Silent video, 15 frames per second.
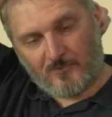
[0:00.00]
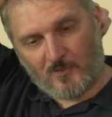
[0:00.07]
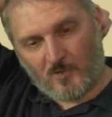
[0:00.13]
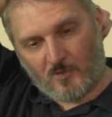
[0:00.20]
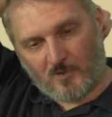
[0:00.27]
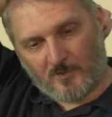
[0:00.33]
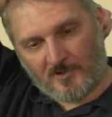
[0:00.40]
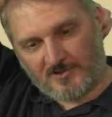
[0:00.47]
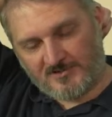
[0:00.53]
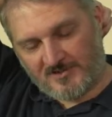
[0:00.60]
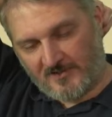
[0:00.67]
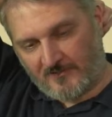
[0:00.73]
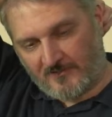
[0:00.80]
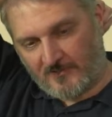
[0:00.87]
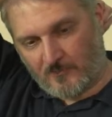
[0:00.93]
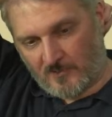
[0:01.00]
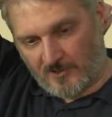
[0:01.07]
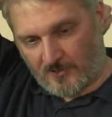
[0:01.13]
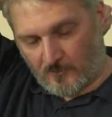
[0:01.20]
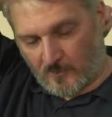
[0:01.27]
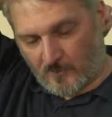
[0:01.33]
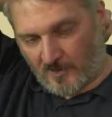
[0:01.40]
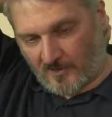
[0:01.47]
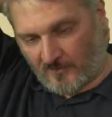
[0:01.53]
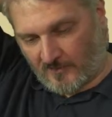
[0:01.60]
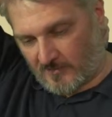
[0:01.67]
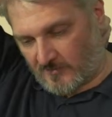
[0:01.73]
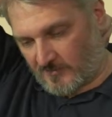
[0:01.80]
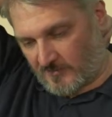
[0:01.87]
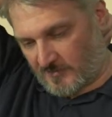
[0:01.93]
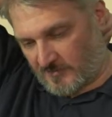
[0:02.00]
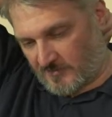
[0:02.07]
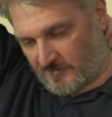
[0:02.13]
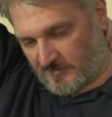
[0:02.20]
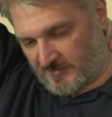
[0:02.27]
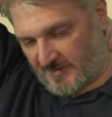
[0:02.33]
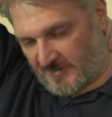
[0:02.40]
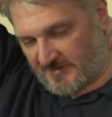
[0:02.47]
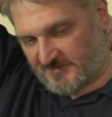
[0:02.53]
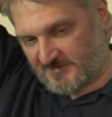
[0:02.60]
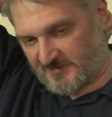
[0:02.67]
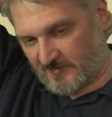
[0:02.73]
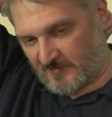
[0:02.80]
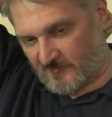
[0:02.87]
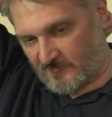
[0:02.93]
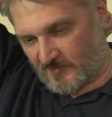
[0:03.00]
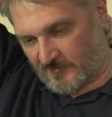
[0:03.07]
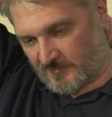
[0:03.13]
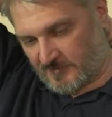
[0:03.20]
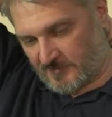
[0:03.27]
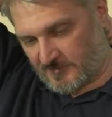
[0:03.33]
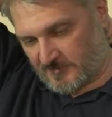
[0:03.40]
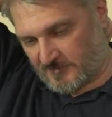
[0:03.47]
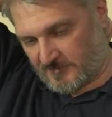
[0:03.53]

what am I trying to say? You know, running the test itself on the